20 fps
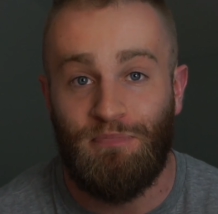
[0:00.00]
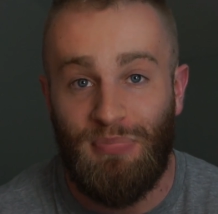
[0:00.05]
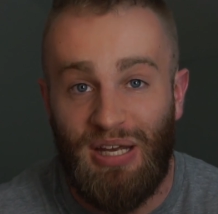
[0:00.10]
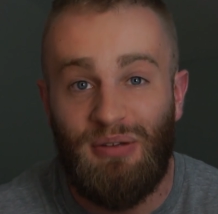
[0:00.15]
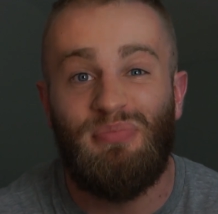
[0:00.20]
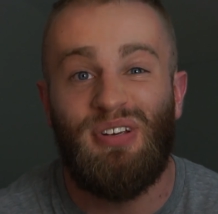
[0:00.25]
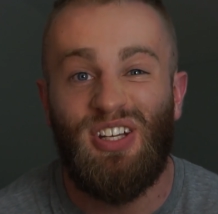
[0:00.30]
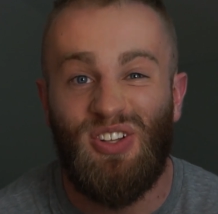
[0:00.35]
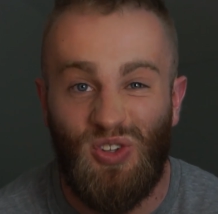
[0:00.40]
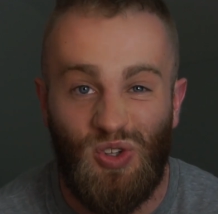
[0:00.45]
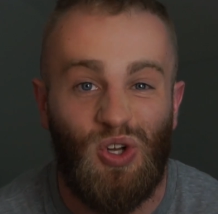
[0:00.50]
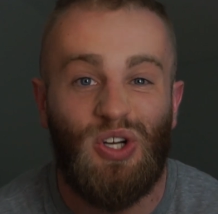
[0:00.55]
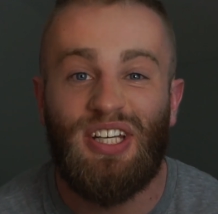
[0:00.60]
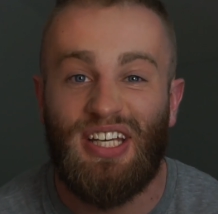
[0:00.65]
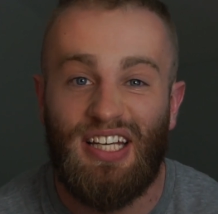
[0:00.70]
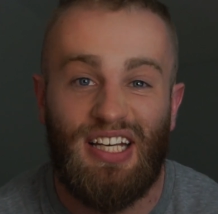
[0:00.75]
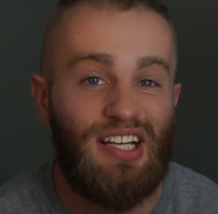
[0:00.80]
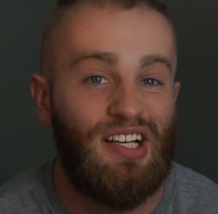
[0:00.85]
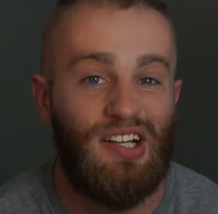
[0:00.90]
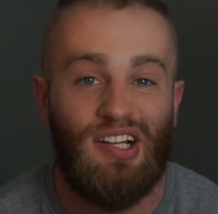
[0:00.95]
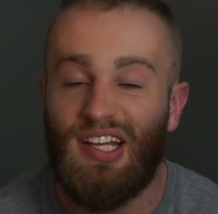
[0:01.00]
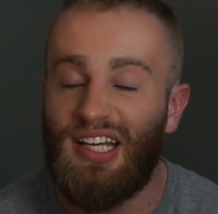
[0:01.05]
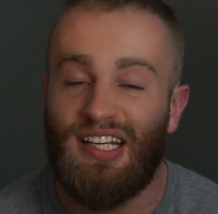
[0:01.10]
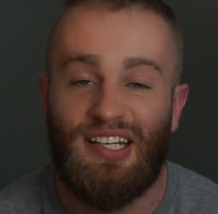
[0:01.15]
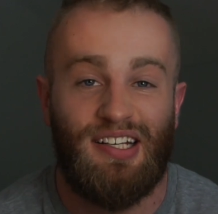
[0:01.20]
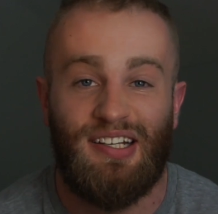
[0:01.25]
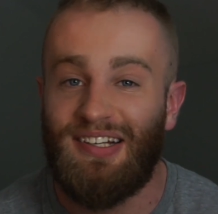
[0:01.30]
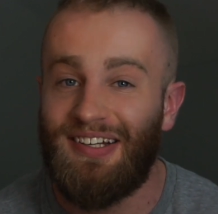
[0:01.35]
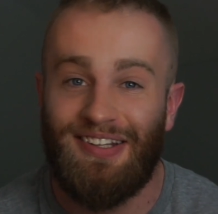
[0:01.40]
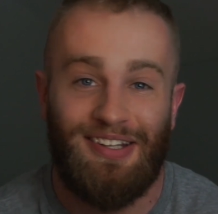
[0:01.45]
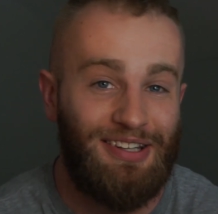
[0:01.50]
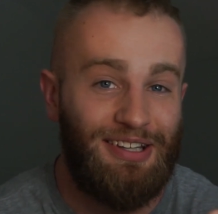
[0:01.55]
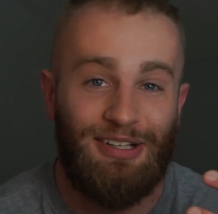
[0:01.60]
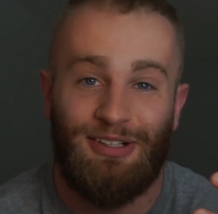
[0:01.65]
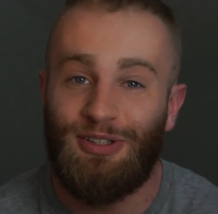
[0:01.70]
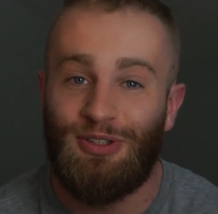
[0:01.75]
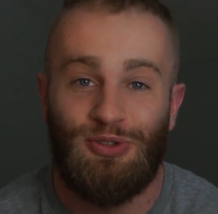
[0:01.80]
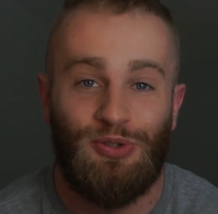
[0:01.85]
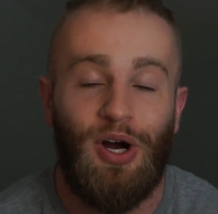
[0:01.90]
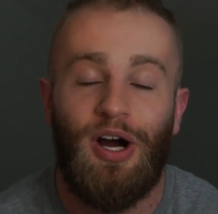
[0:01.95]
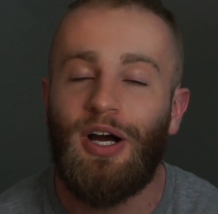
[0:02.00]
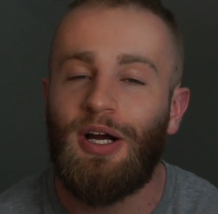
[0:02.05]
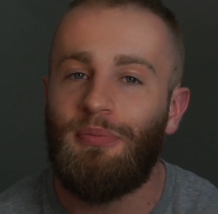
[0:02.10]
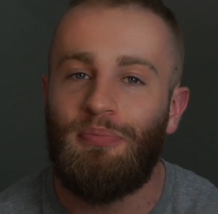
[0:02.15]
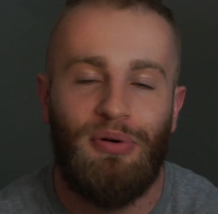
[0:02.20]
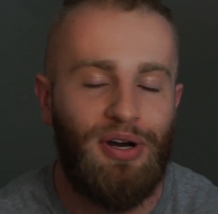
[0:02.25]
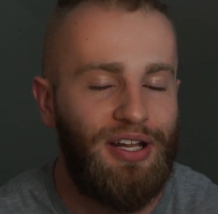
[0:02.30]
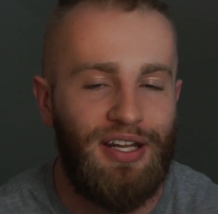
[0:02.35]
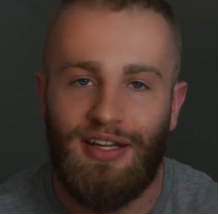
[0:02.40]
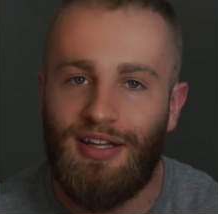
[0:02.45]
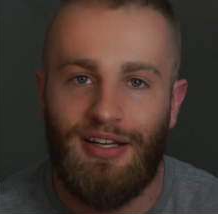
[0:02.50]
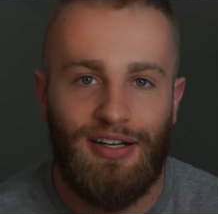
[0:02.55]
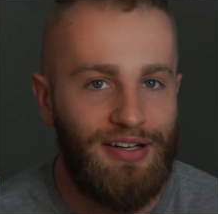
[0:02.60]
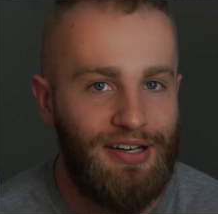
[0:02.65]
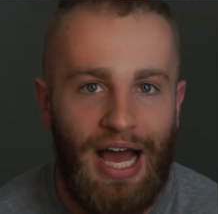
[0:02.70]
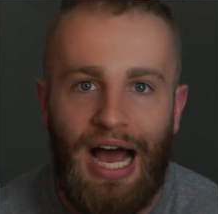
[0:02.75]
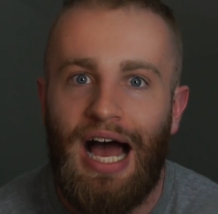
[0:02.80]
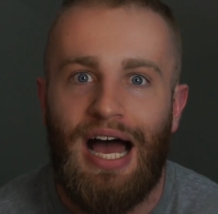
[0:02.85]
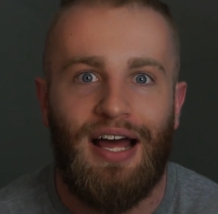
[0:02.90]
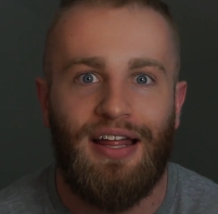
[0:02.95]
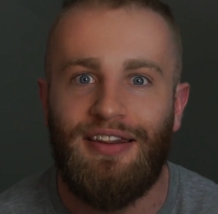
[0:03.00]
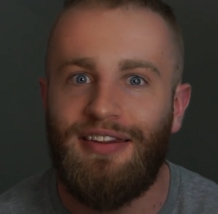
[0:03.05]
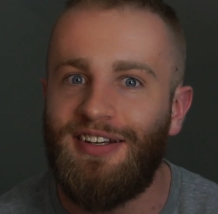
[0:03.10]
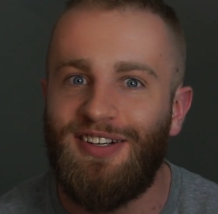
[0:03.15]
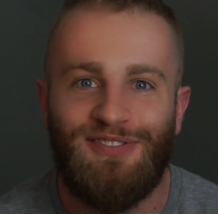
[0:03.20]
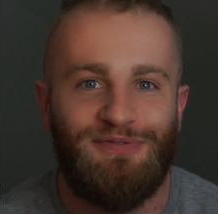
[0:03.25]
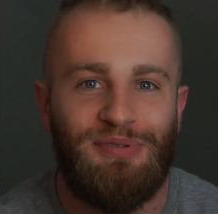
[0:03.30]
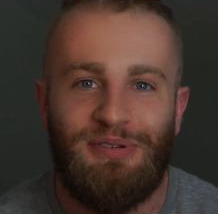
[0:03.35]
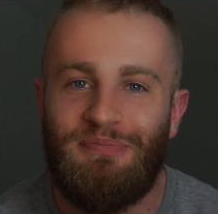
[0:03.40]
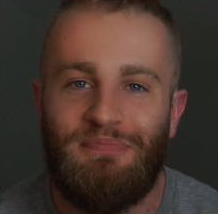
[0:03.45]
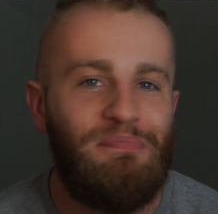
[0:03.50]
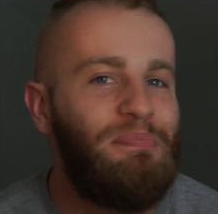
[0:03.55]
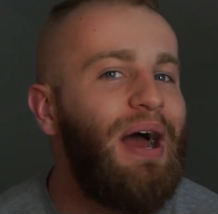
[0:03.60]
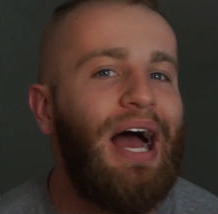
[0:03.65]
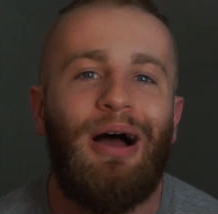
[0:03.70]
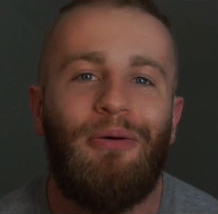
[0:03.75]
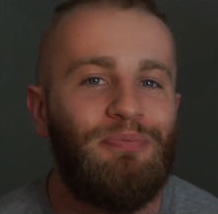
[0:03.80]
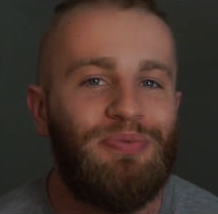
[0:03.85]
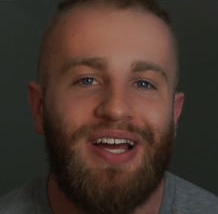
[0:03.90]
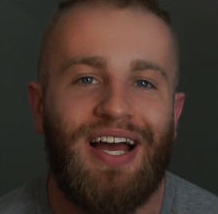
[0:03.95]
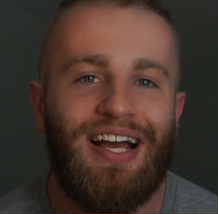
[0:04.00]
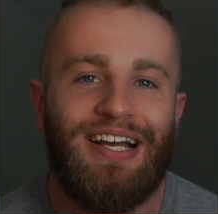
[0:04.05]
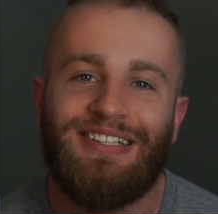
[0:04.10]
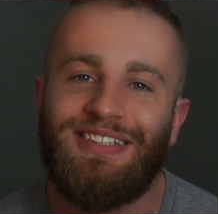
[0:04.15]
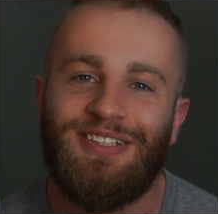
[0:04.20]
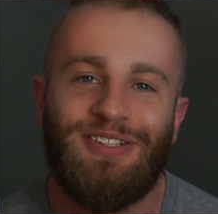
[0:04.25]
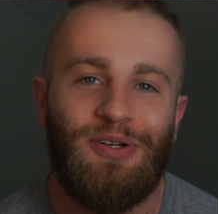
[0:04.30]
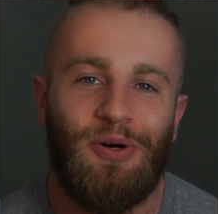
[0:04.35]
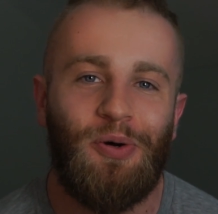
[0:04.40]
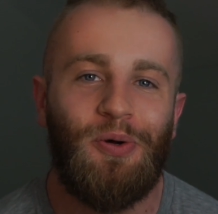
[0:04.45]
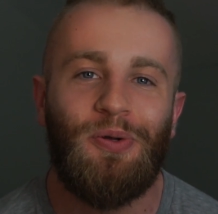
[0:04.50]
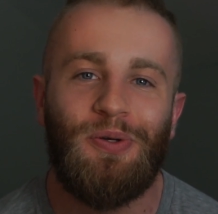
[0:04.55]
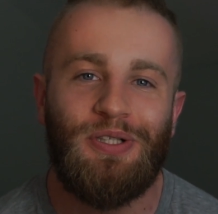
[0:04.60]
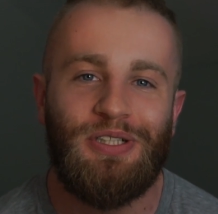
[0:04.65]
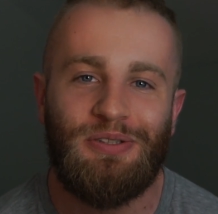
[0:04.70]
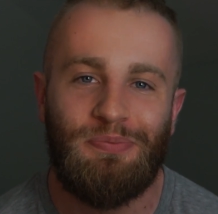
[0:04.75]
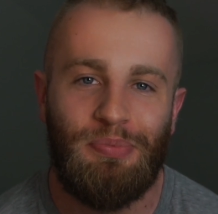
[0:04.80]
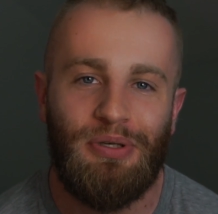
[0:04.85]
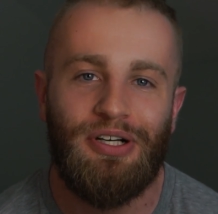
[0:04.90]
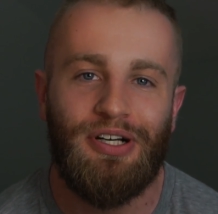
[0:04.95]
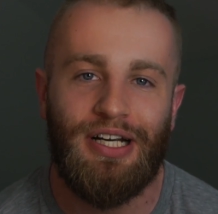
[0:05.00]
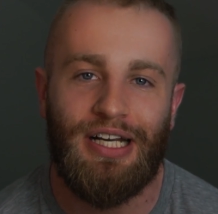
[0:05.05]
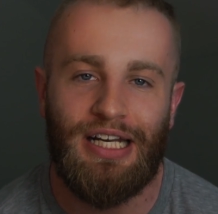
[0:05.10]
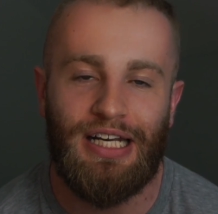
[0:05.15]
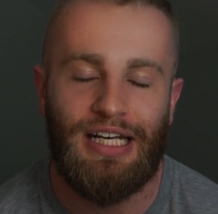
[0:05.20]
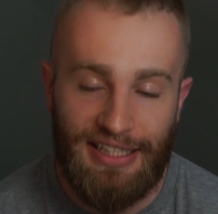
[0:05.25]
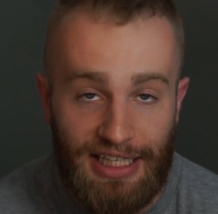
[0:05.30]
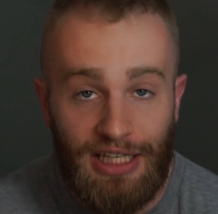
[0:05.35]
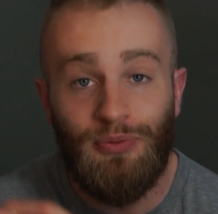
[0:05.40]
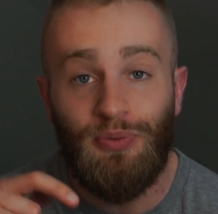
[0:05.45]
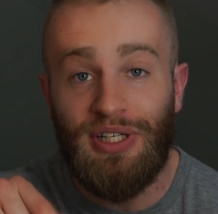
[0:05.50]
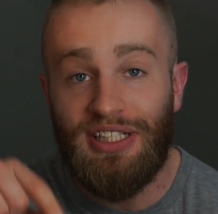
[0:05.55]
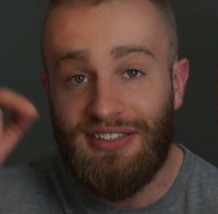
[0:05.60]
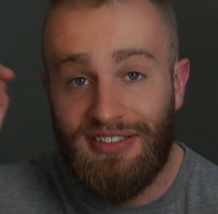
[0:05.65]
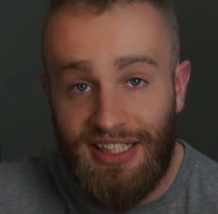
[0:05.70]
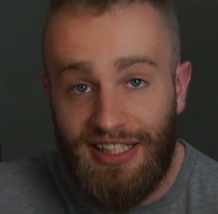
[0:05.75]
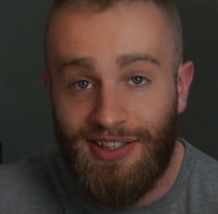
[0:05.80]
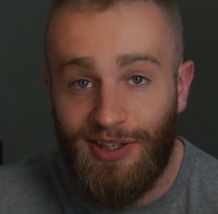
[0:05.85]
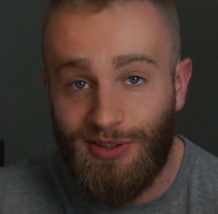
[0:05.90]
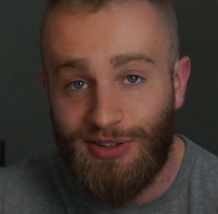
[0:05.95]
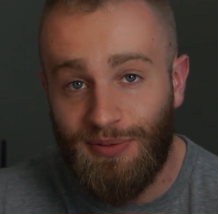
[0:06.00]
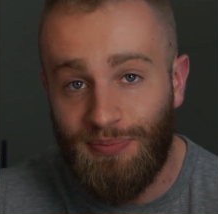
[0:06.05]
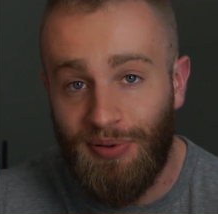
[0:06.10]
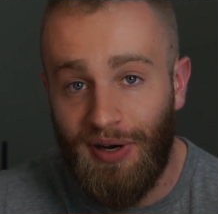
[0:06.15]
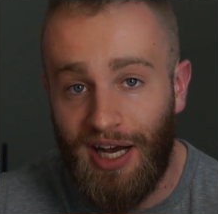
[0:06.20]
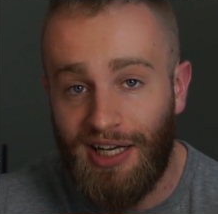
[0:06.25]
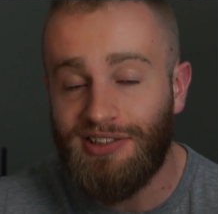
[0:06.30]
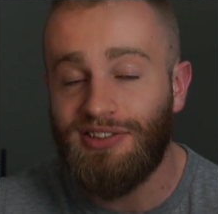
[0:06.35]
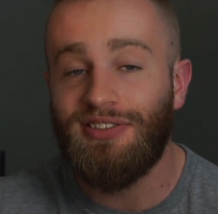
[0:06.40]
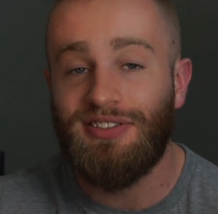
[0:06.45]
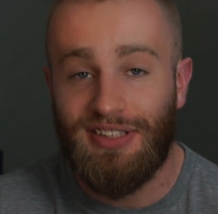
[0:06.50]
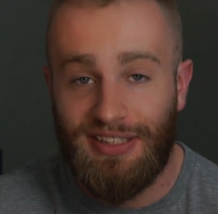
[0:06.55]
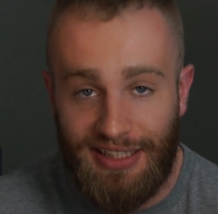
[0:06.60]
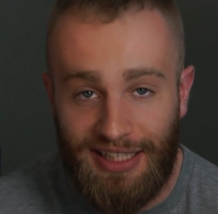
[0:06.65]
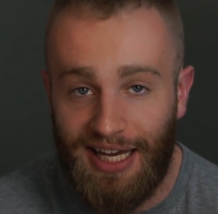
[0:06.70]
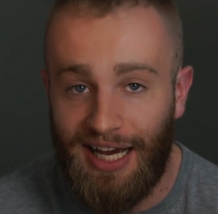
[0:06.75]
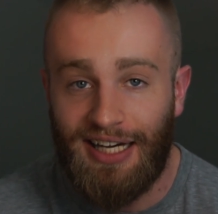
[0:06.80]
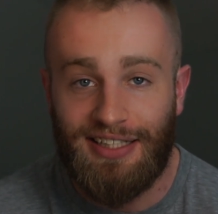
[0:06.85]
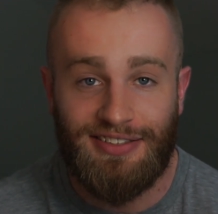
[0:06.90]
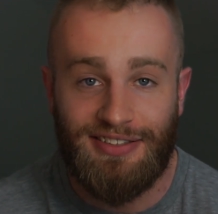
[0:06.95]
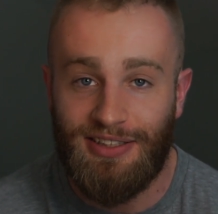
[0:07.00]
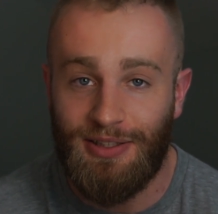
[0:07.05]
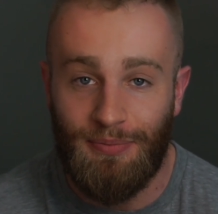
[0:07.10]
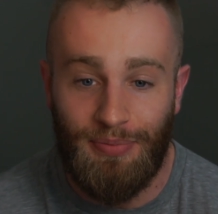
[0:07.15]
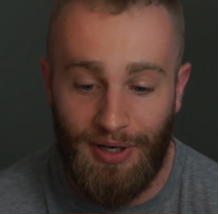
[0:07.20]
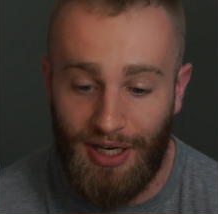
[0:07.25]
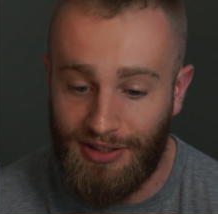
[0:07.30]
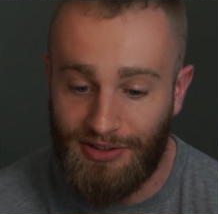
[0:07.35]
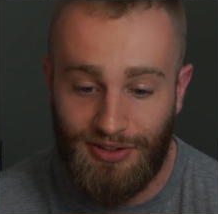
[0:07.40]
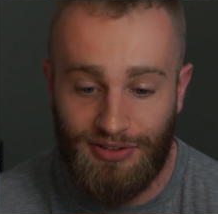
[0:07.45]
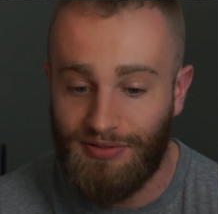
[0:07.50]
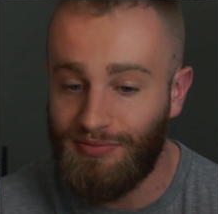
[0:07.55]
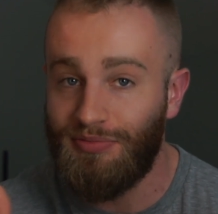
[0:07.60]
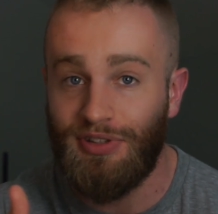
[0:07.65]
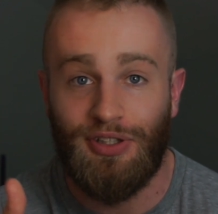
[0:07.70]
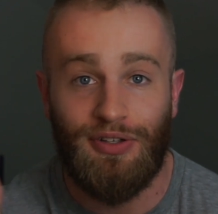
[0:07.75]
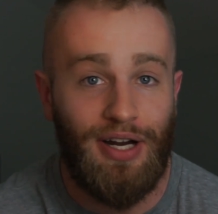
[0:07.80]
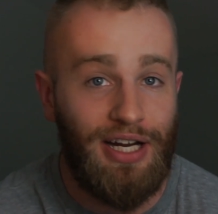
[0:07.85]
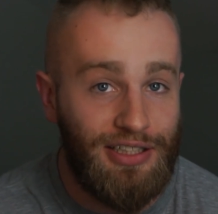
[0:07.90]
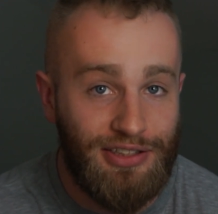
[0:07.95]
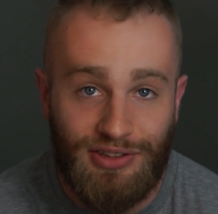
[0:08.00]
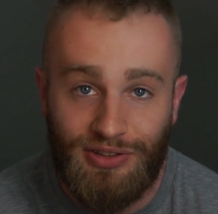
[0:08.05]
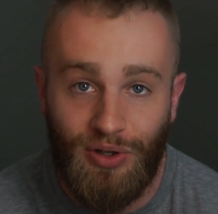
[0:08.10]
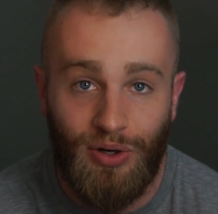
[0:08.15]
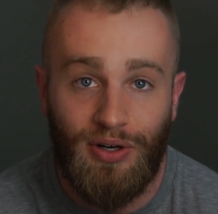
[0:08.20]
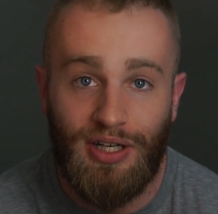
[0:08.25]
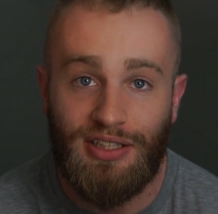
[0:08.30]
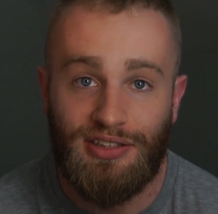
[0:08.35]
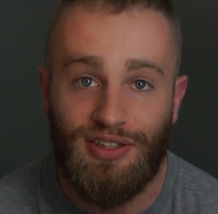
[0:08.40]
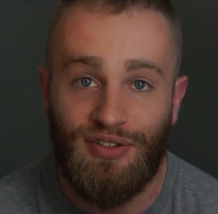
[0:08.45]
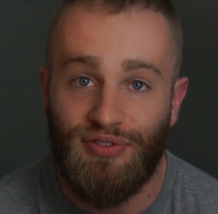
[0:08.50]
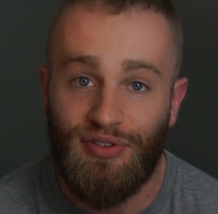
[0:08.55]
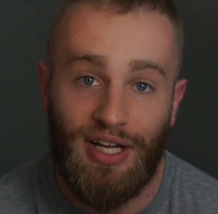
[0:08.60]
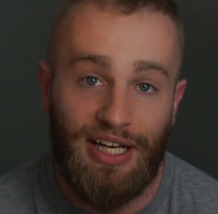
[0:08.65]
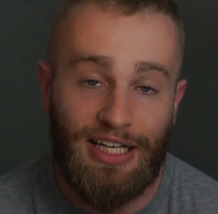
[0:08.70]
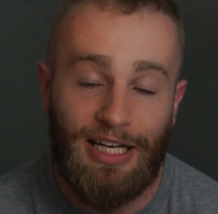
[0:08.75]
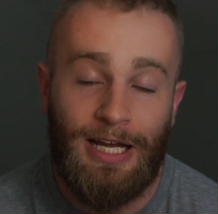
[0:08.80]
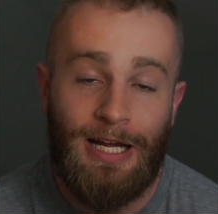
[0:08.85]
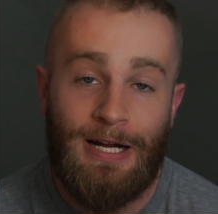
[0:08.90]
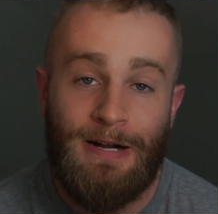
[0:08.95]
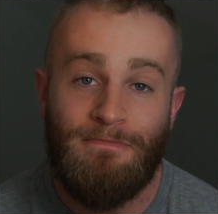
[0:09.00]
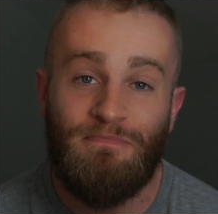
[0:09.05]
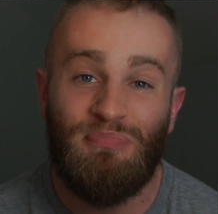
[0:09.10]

maybe looking like they're drunk, but they're not. They've been baptized in the Holy Spirit. And then we see those apostles in the Acts of the Apostles, the great stories of like